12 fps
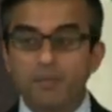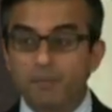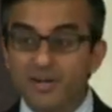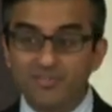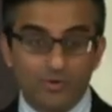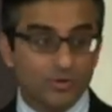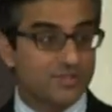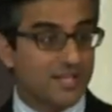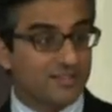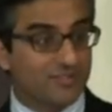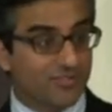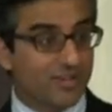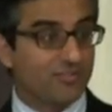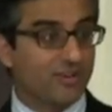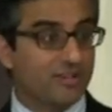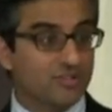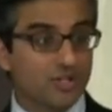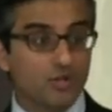But of course that sphere for
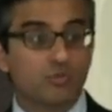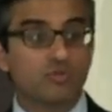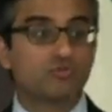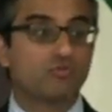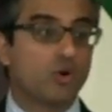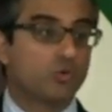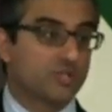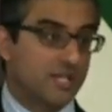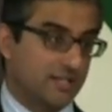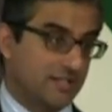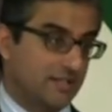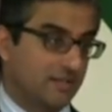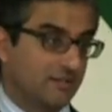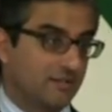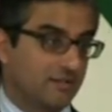Aristotle was rotating